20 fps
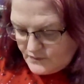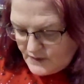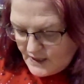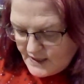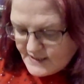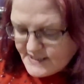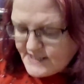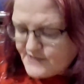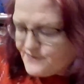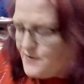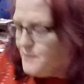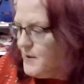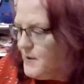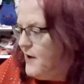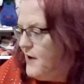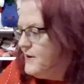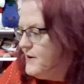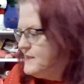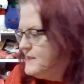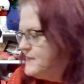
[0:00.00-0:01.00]
This is from
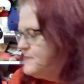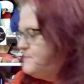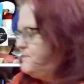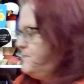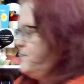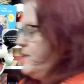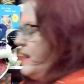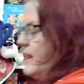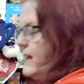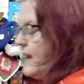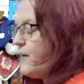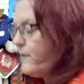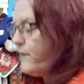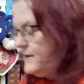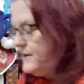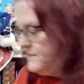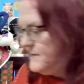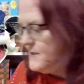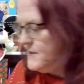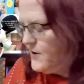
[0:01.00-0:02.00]
Karen,
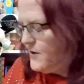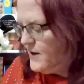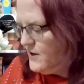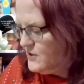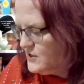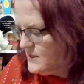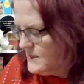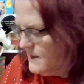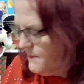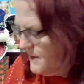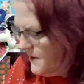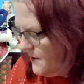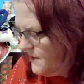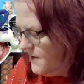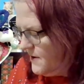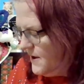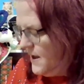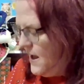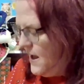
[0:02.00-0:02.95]
sorry, I'll just stop there.